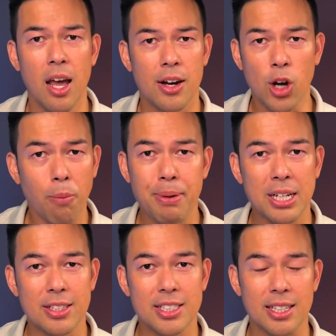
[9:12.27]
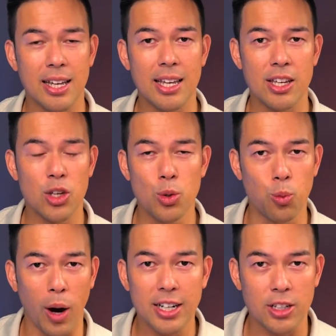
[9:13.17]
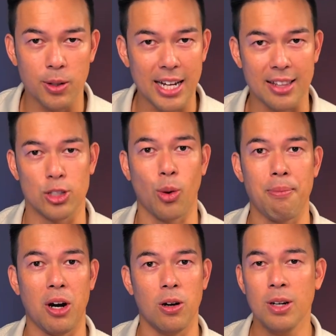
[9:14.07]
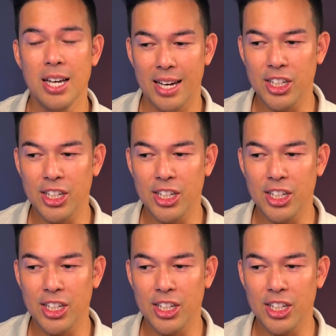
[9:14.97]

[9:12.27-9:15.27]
not because you want to go down this rabbit hole.